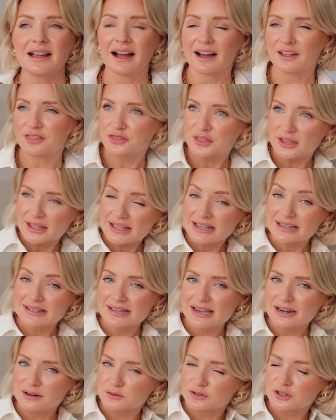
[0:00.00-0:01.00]
I think it
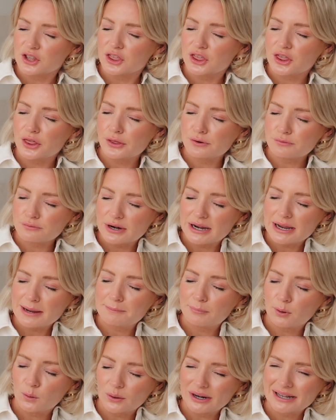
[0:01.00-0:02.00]
said it was
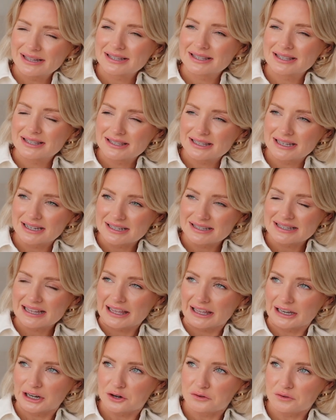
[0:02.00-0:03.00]
3.6
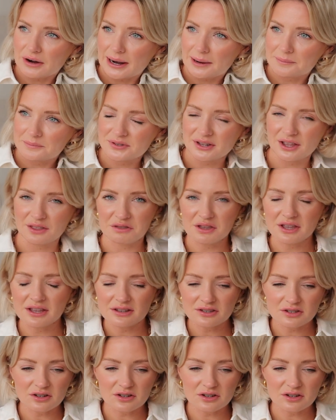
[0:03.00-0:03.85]
kilograms. I think it's